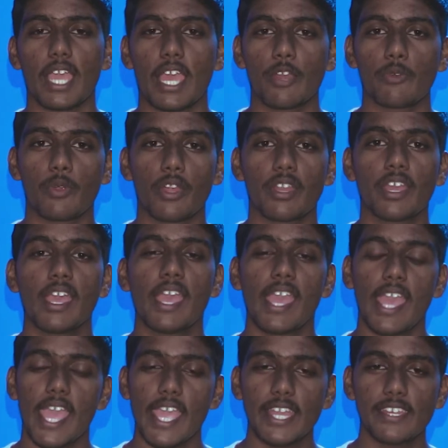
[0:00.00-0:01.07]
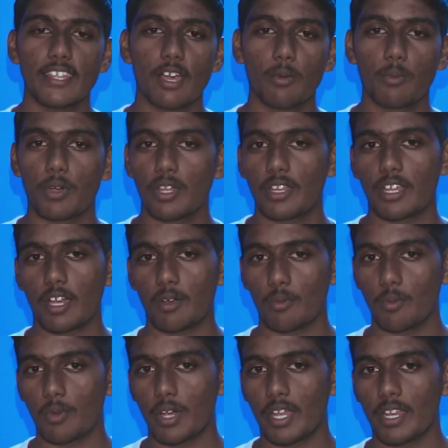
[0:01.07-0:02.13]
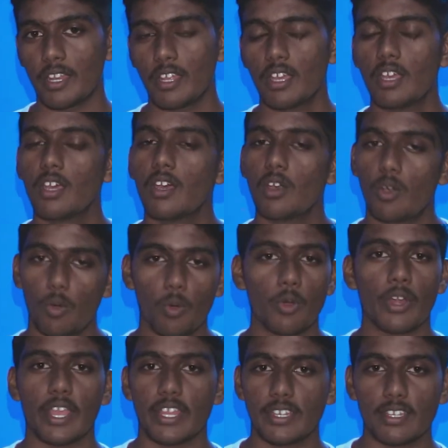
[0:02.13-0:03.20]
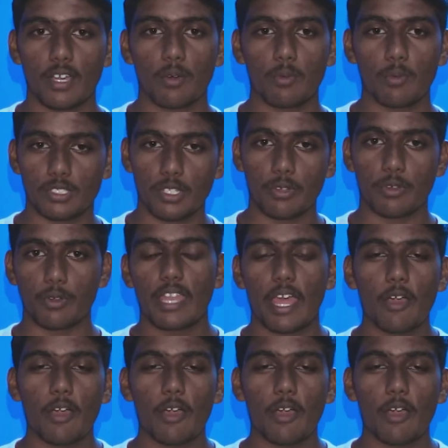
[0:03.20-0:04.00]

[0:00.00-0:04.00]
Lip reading: Android 8.1.1 or 8.0.